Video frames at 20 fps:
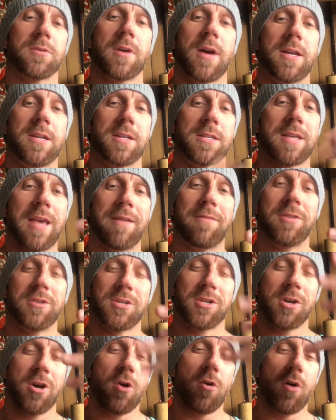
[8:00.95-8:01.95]
I just have it
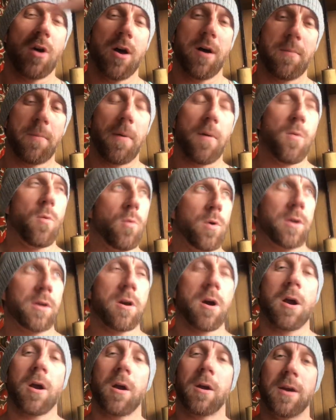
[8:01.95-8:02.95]
to go up 1
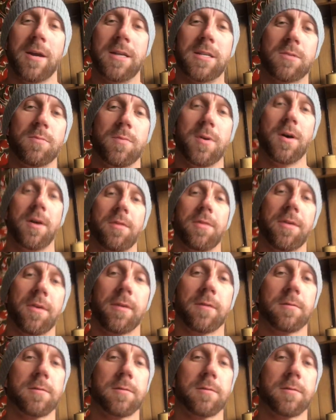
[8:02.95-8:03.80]
car each month.